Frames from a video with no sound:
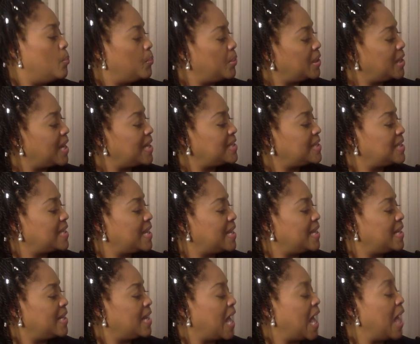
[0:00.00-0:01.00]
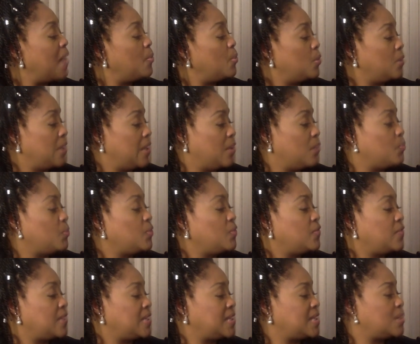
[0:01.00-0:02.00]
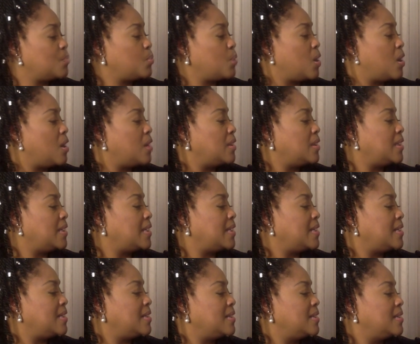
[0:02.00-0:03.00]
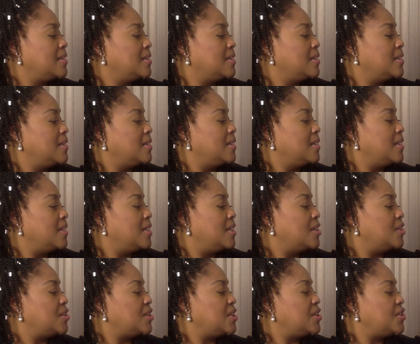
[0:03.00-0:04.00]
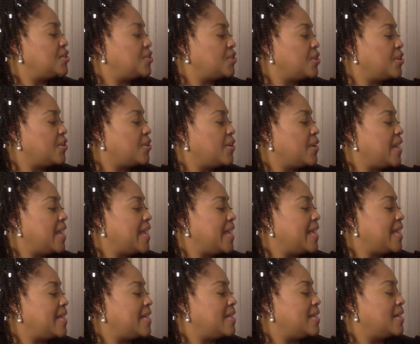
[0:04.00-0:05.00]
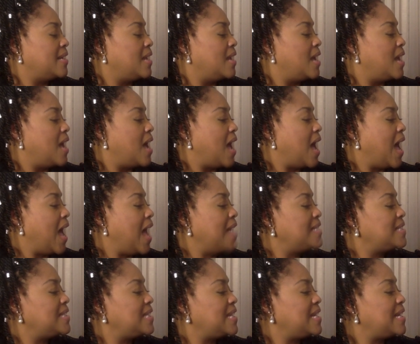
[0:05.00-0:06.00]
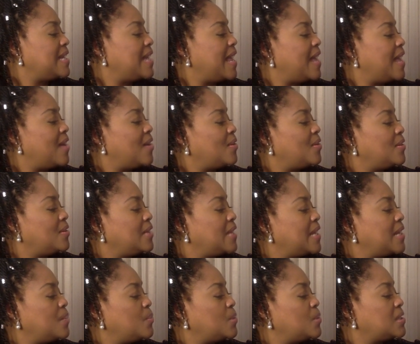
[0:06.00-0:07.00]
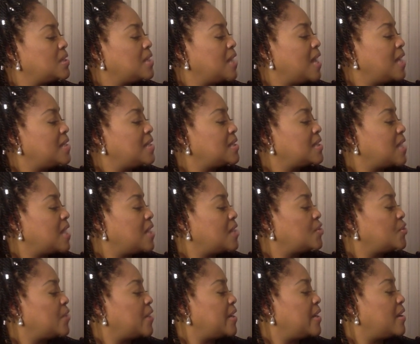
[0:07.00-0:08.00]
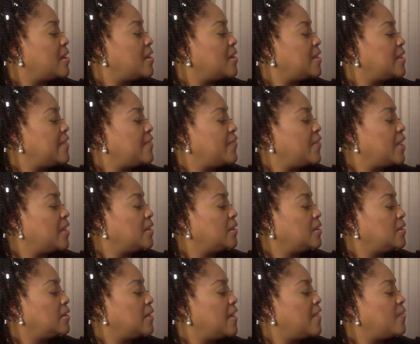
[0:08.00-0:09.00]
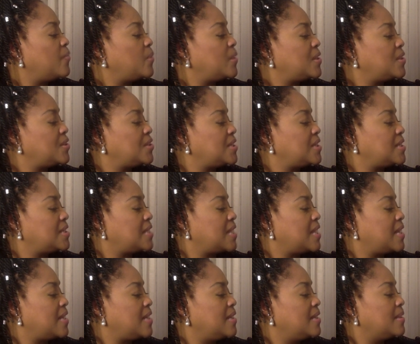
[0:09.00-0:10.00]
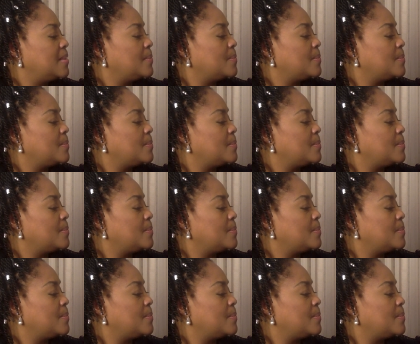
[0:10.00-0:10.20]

But I said, I will help you visit Paul again. She shook her head. I see now that it was not Cendrillon he fell in love with, she said.